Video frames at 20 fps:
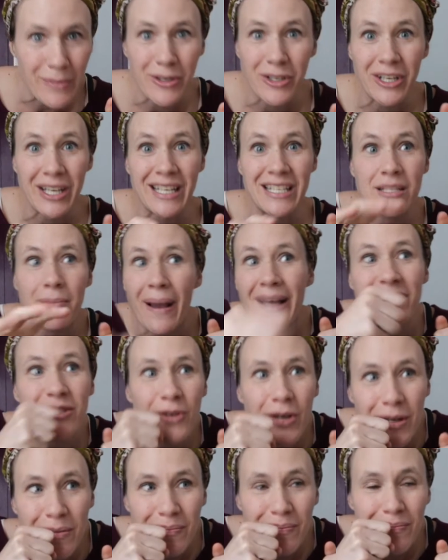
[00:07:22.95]
you're getting some ice
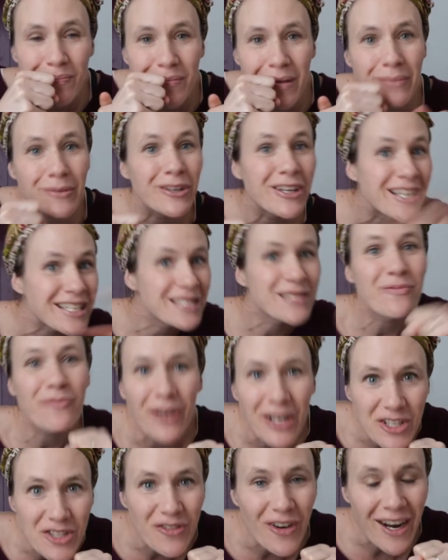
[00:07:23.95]
cream. Maybe you're getting some
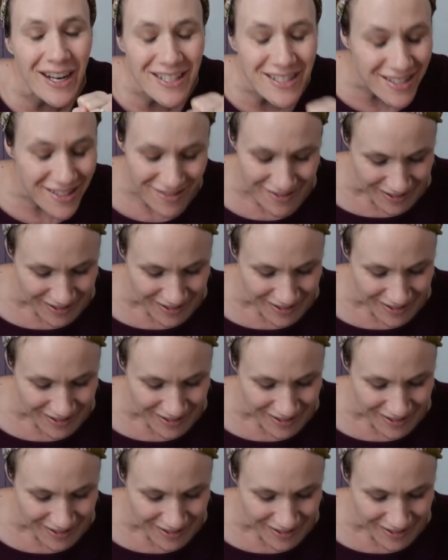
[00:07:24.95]
French fries.